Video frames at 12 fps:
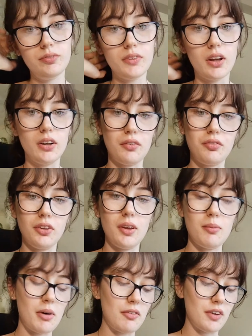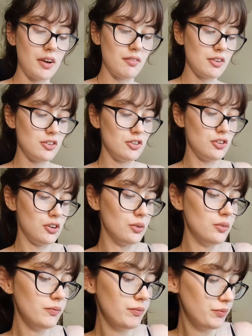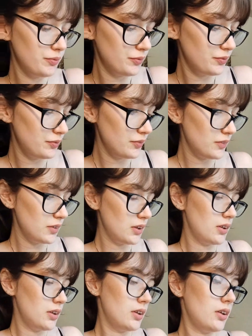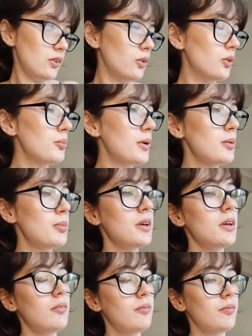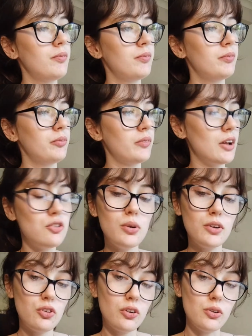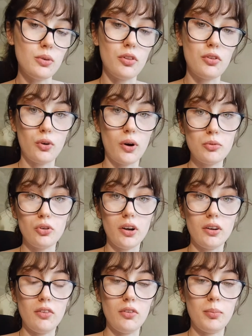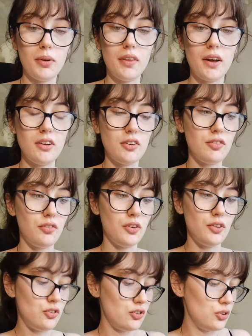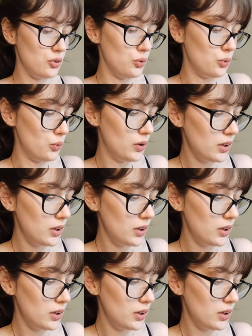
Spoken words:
are definitely my favourite to do. Or maybe I do enjoy doing the scrap dragons, but they're different to